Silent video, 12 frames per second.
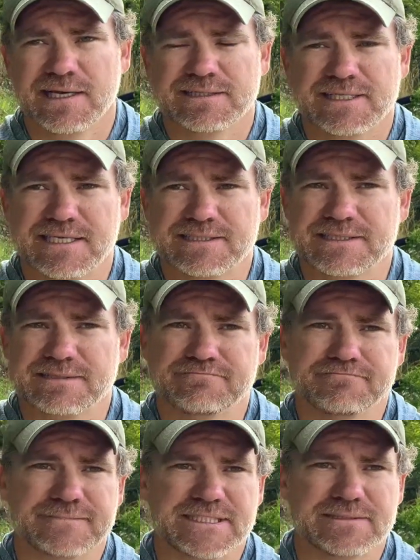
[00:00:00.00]
Tested
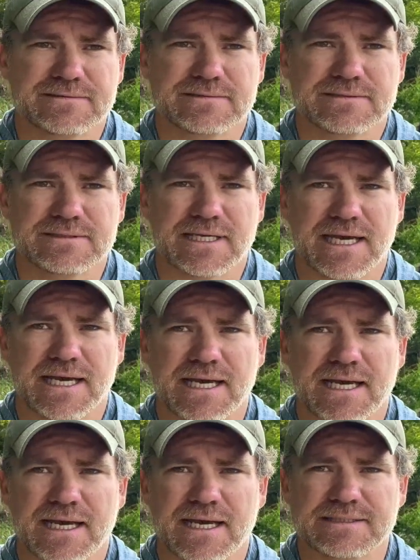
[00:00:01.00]

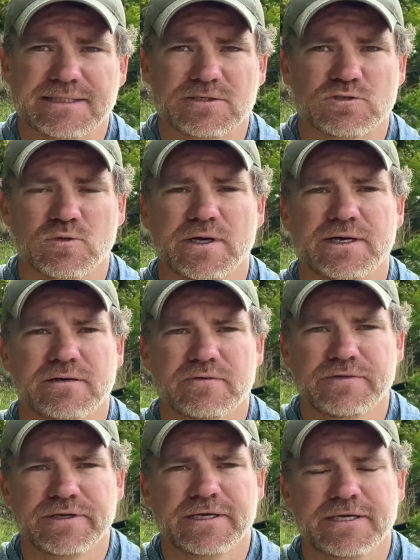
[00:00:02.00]
10 or 12